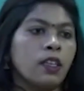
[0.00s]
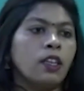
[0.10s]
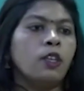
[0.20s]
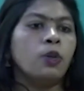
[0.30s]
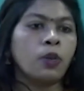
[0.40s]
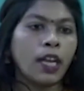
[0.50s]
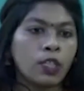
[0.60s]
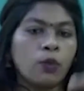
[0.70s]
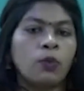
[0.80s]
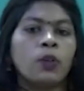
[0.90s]
You write
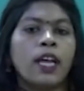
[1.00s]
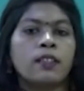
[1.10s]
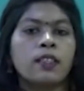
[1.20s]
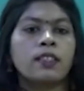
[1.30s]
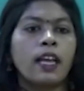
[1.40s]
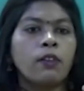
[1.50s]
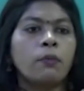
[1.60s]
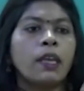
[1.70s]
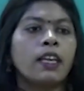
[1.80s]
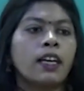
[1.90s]
your own answers. I will
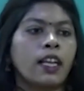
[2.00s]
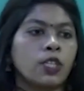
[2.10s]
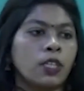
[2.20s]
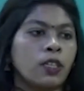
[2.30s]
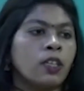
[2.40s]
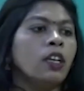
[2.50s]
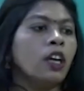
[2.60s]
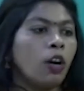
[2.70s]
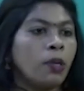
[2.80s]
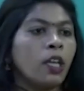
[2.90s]
make a correction. How
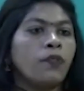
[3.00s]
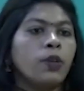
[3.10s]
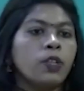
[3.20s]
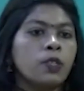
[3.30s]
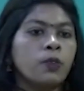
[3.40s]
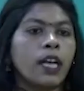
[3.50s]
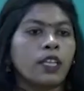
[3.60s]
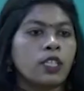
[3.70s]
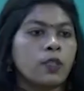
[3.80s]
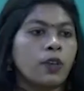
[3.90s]
many of you received
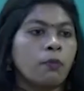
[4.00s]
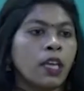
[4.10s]
corrections from me?